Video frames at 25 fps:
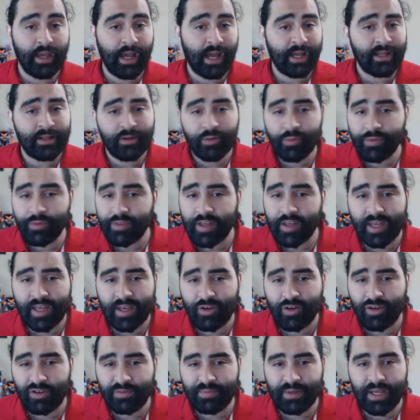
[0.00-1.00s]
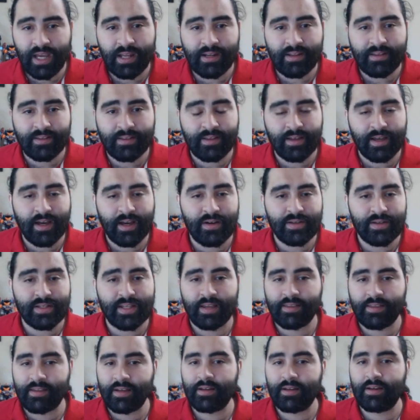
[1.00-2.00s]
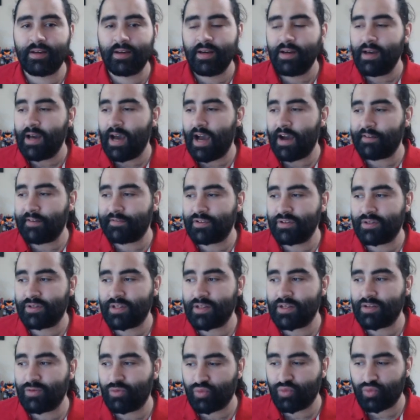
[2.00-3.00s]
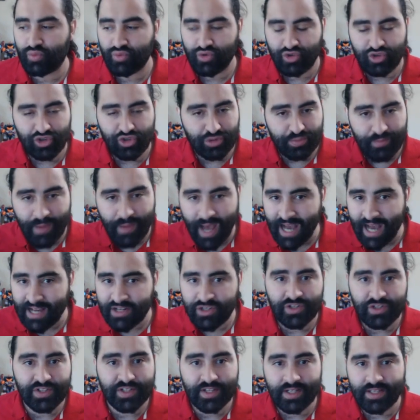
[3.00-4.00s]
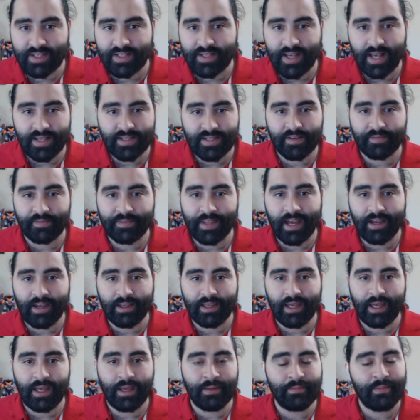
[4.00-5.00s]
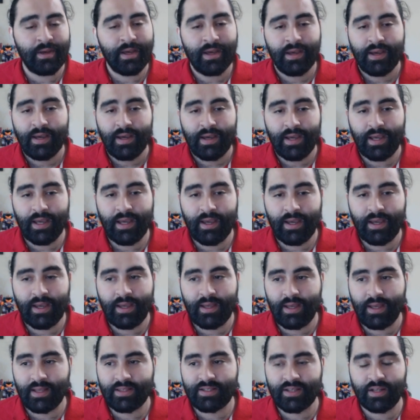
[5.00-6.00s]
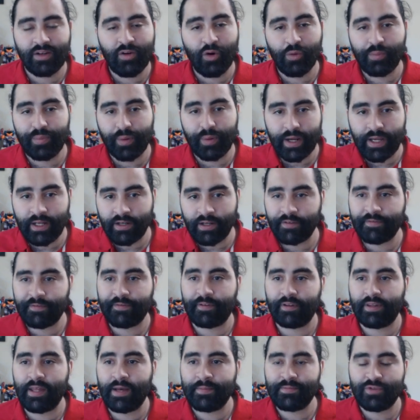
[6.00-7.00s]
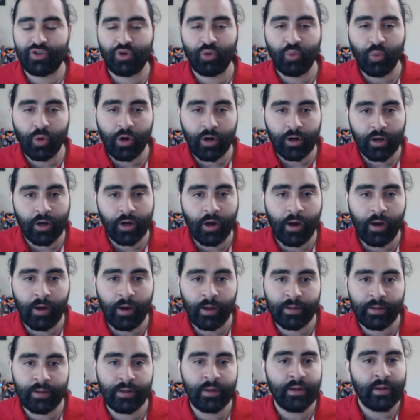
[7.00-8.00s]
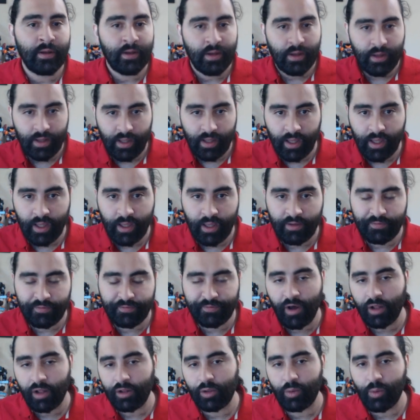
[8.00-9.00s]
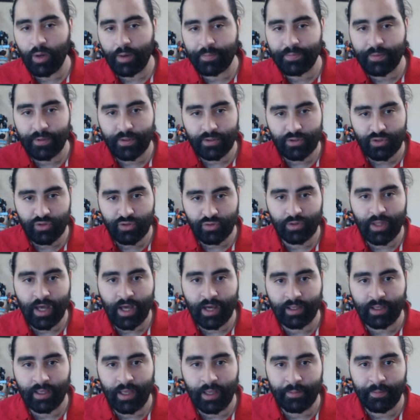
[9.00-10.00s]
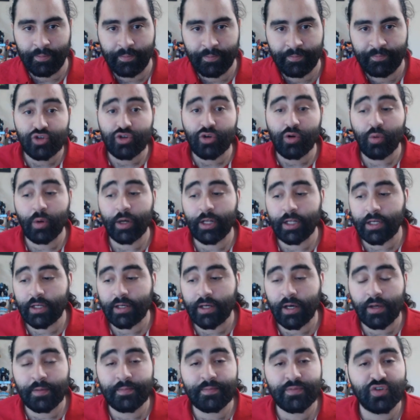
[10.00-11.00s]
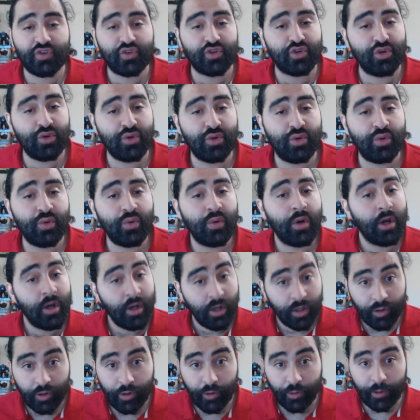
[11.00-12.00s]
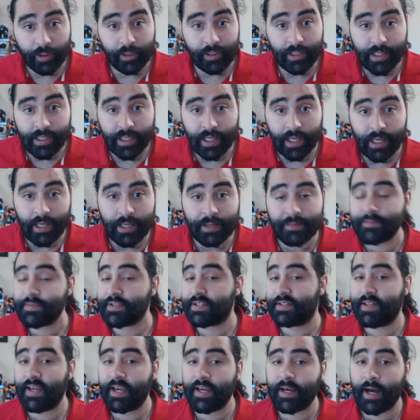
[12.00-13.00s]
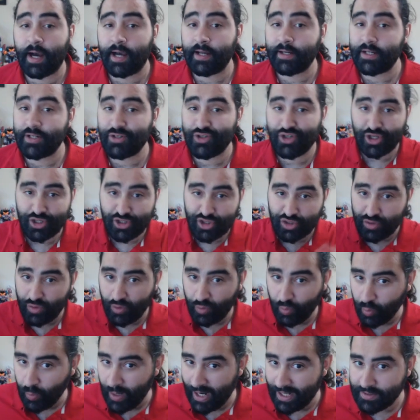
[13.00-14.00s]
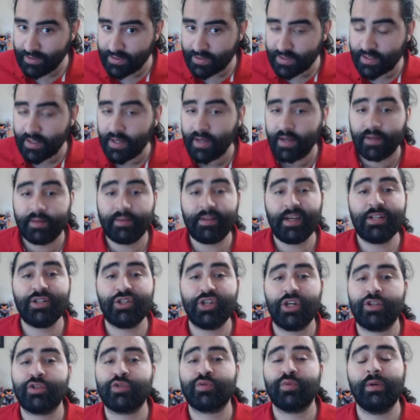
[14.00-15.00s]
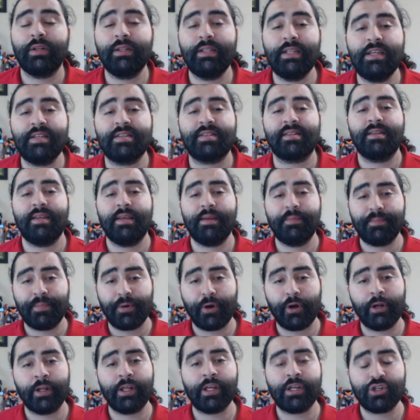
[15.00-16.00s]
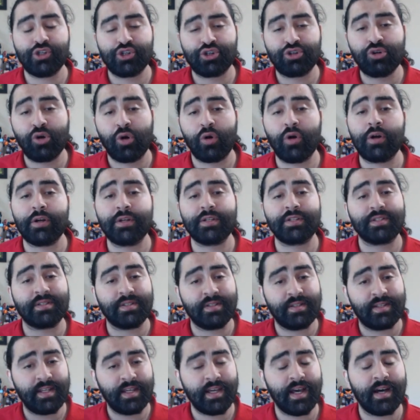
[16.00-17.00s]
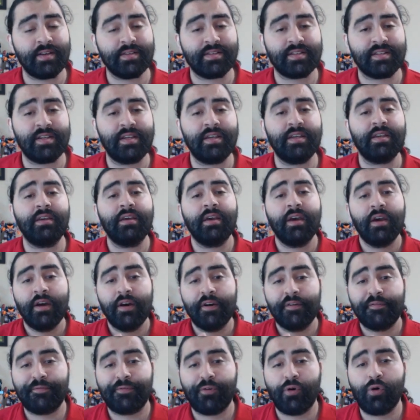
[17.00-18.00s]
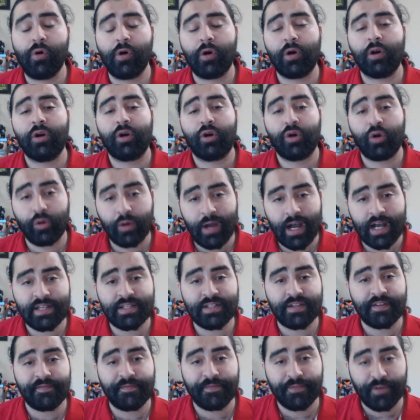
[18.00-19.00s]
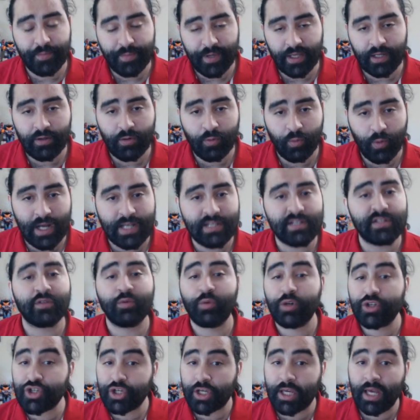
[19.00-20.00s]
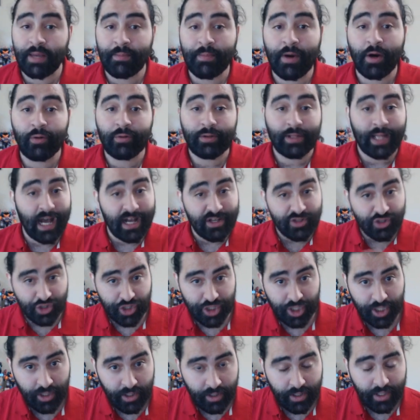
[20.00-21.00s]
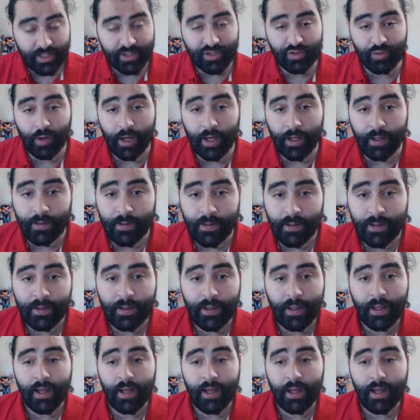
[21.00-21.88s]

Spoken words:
I don't think it could be anything else. I think after the smash success of that game, it's a no-brainer for them to work on a follow-up to that game. So when it comes to Guerrilla Games, they kind of just went. They just released the Burning Shores DLC for Horizon Forbidden West, which came out last year as well.